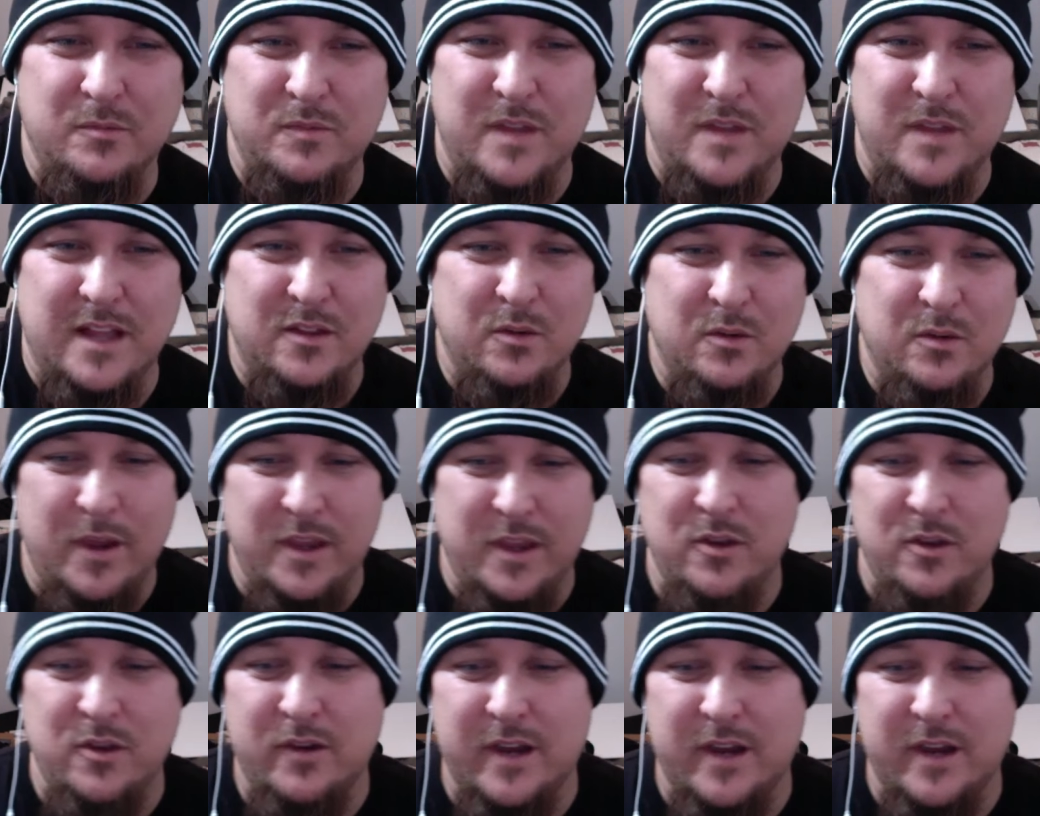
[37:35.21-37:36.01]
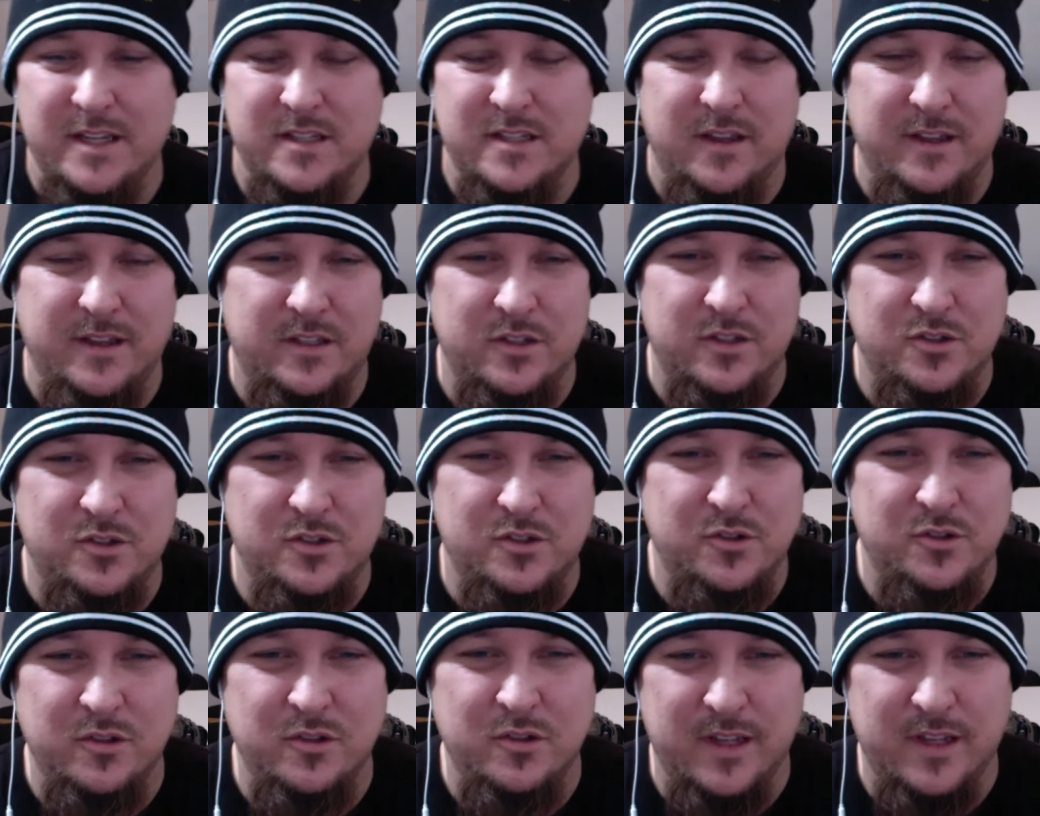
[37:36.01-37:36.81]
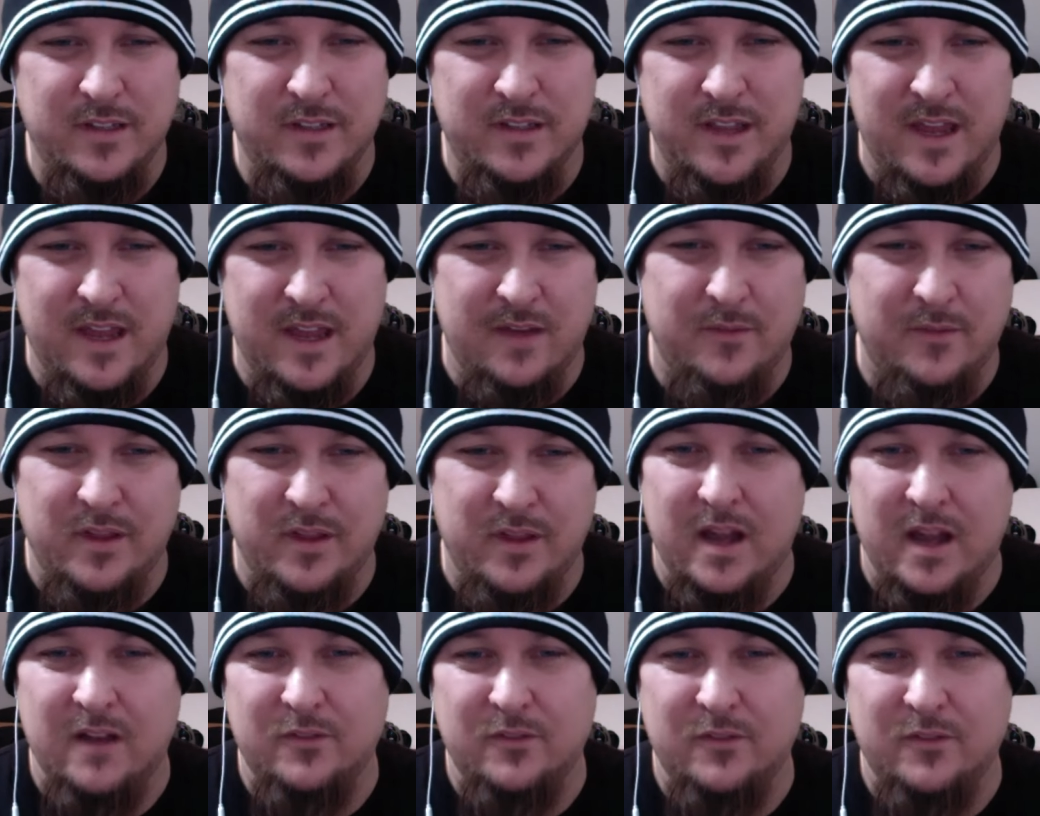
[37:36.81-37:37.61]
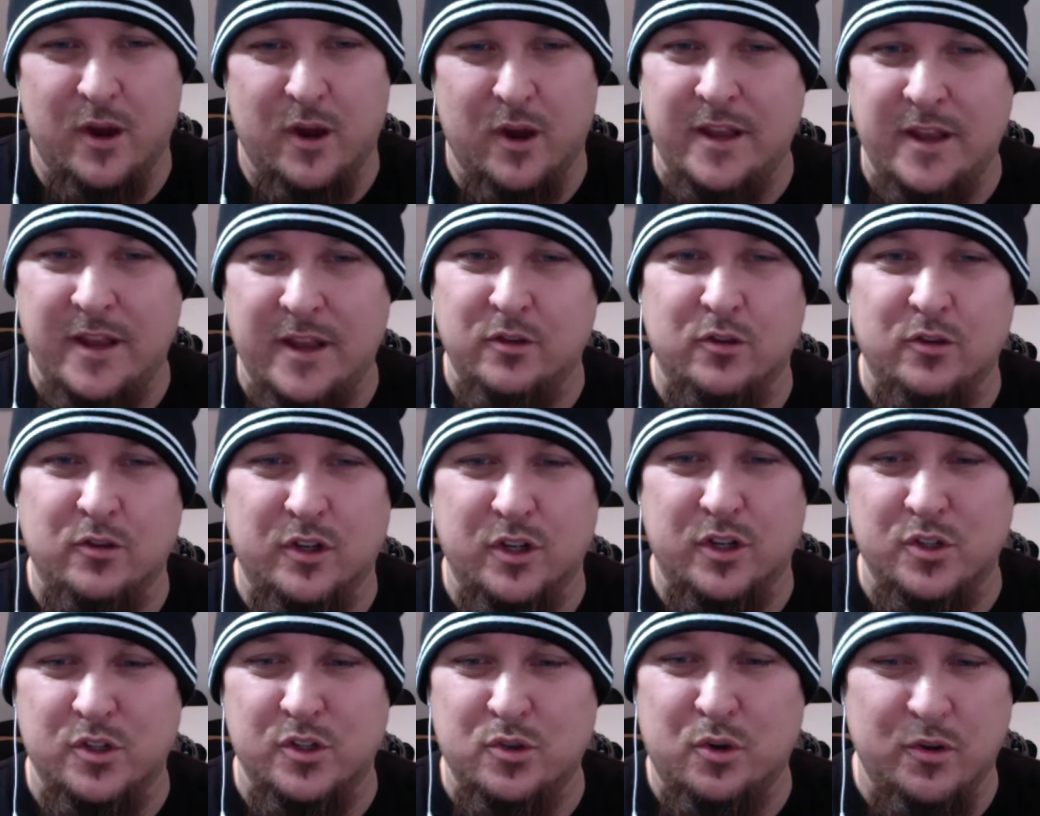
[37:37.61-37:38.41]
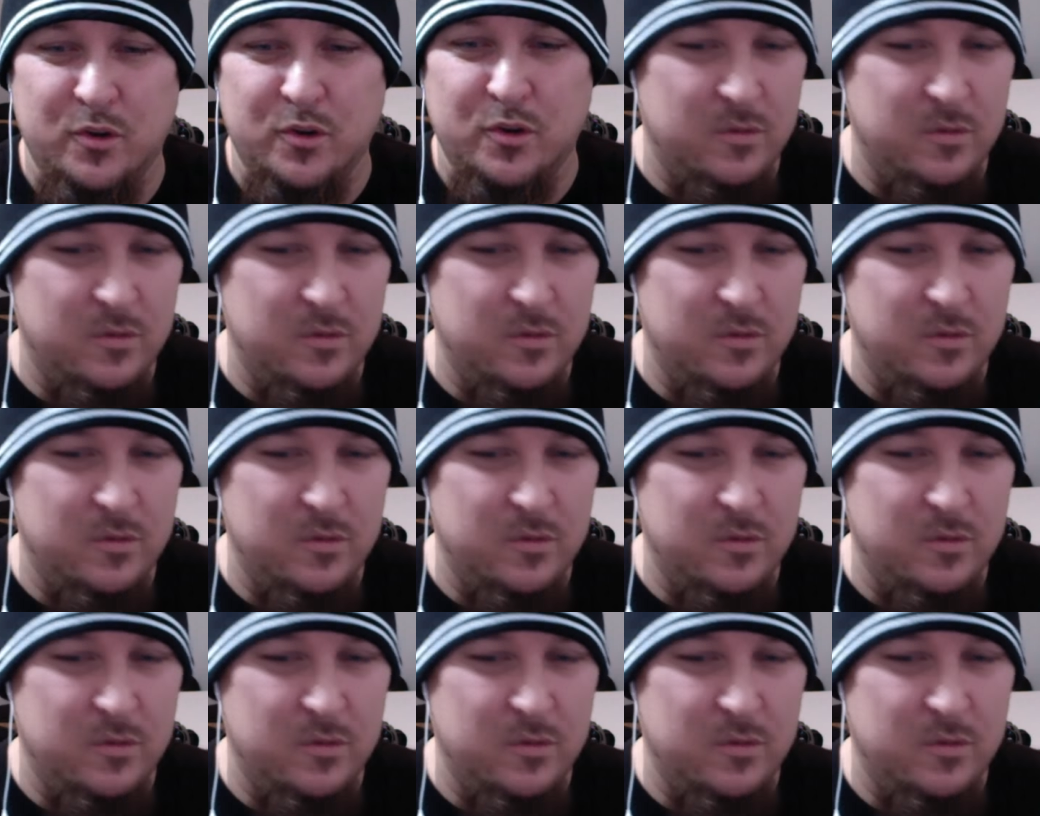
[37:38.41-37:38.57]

Not the way you guys like to shoot. You like to have a lot of granular control.